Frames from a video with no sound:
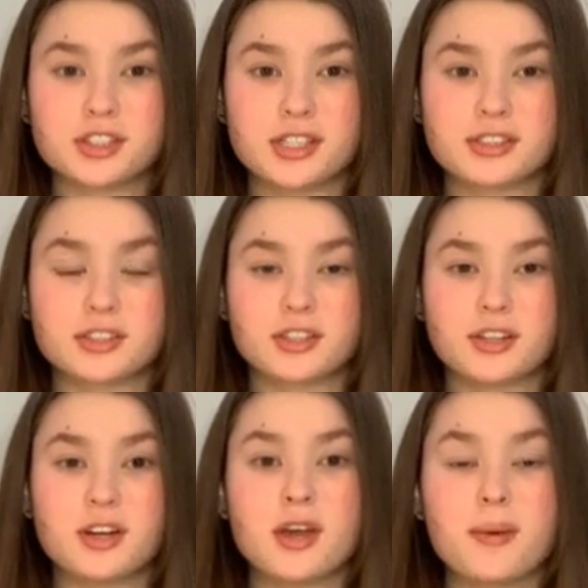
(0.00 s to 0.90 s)

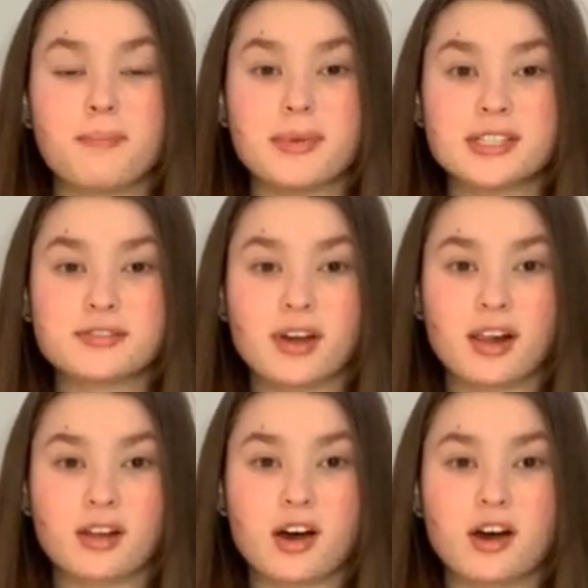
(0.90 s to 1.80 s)
Rochester, Ms.
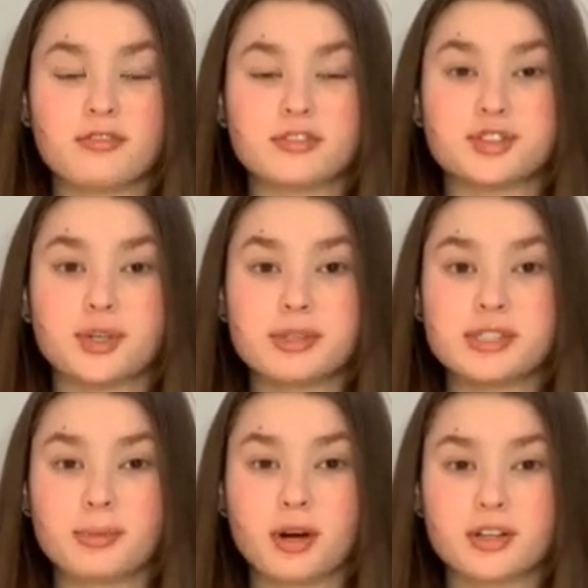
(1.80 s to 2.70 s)
Falkoff, Joey
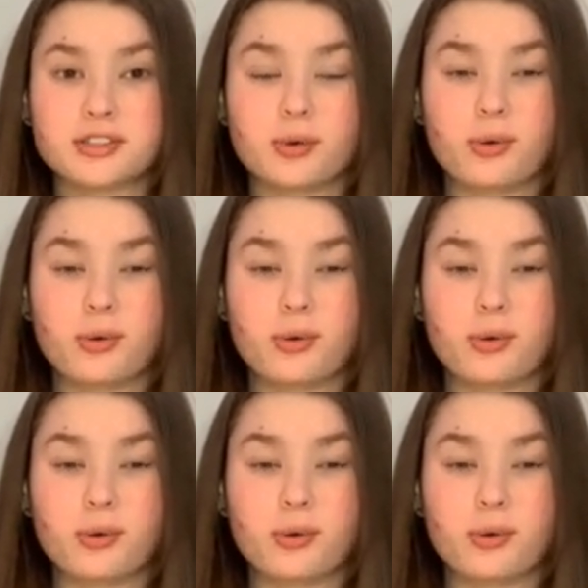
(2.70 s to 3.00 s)
Sparks,